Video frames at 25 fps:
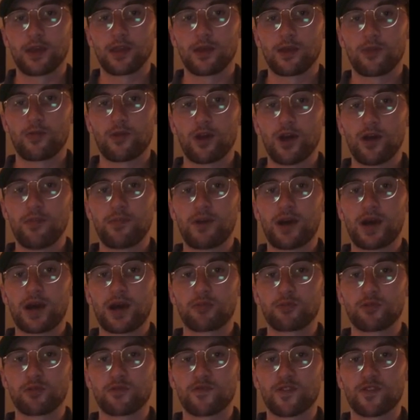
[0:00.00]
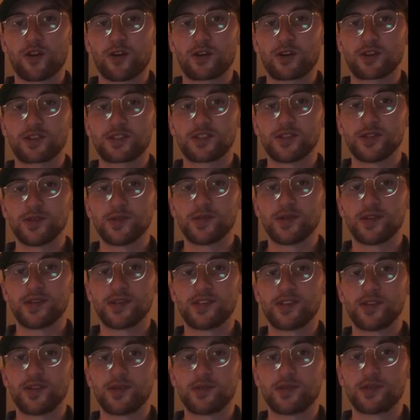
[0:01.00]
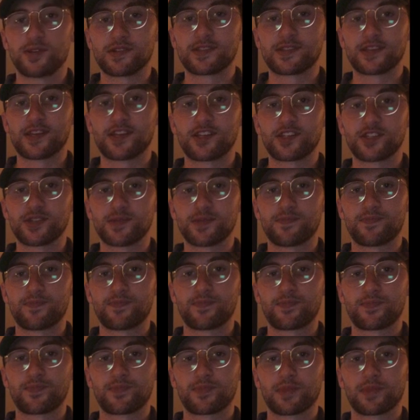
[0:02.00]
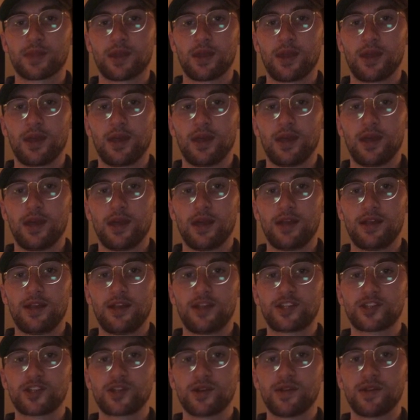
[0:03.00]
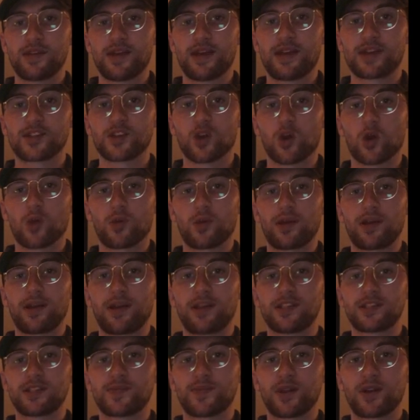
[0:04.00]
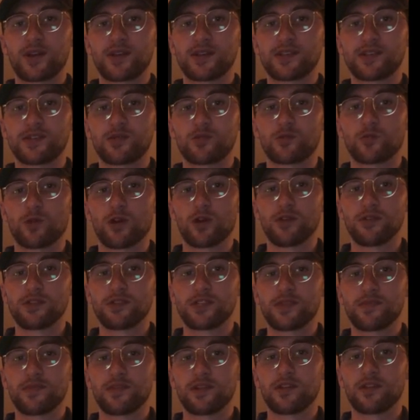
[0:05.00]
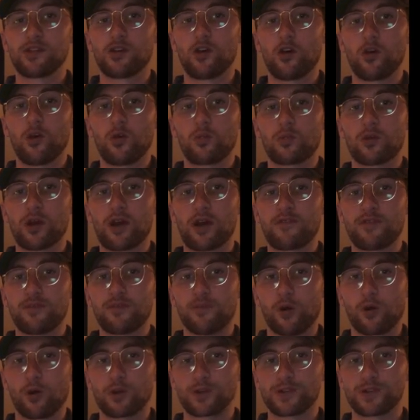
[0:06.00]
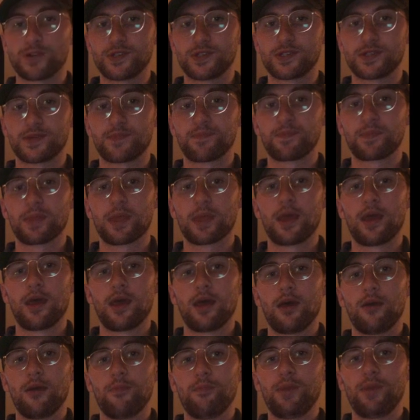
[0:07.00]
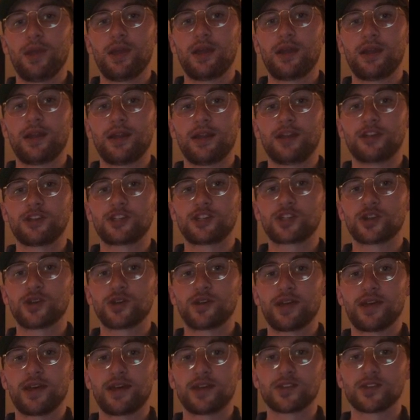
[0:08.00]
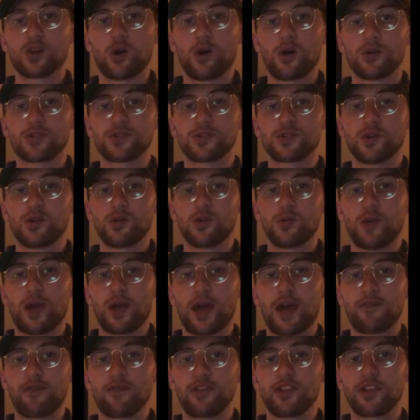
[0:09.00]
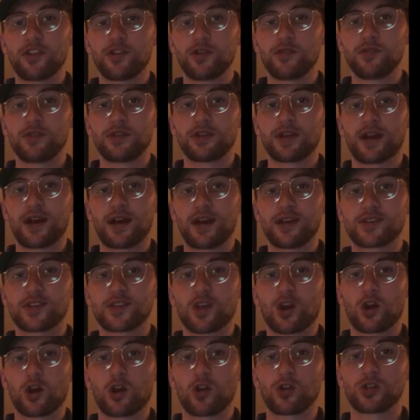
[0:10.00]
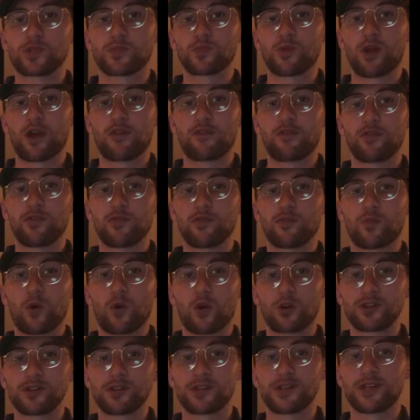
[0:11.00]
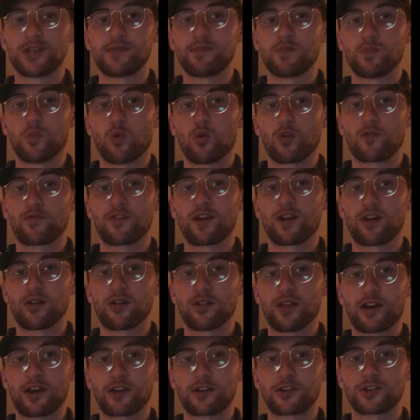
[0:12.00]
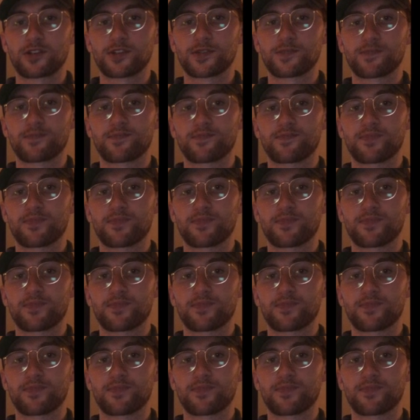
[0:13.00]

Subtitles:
The problem I'm referring to is unionization. In an industry that is already experiencing relatively low profit margins, being an industry that is also heavily unionized hurts profit margins even more for airliners.